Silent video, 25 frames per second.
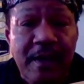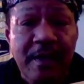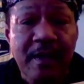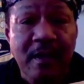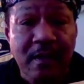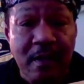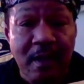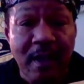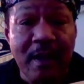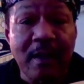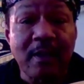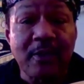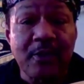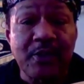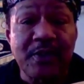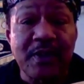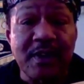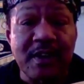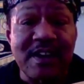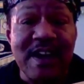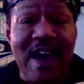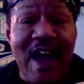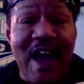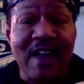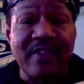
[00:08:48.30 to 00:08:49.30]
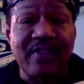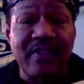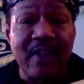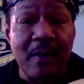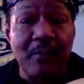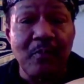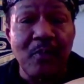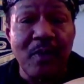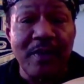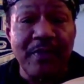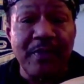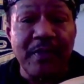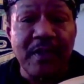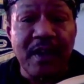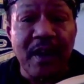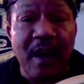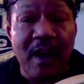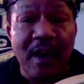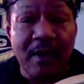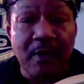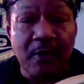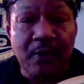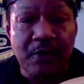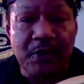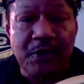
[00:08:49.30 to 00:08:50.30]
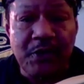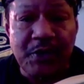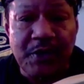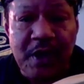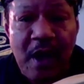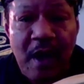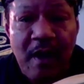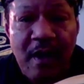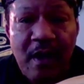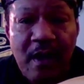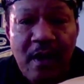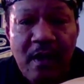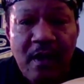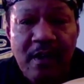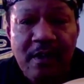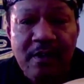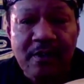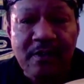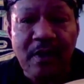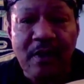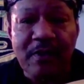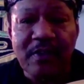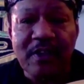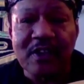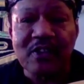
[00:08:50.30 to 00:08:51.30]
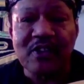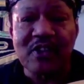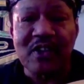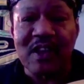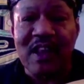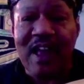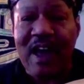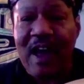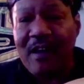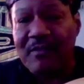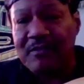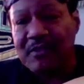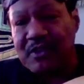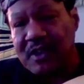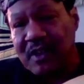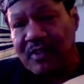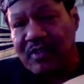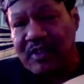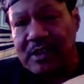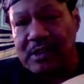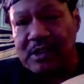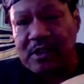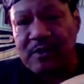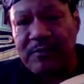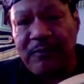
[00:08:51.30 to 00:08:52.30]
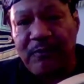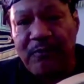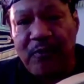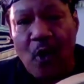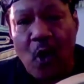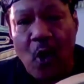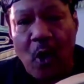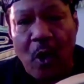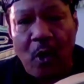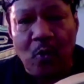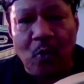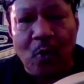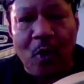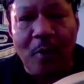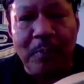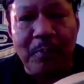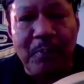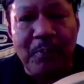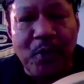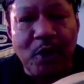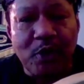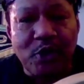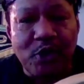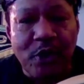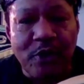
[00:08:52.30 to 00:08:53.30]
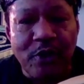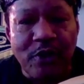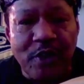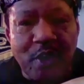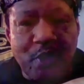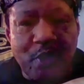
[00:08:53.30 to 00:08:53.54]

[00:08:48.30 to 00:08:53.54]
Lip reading: Tlingits attacked them with guns. So the Slavs in this fort were put to the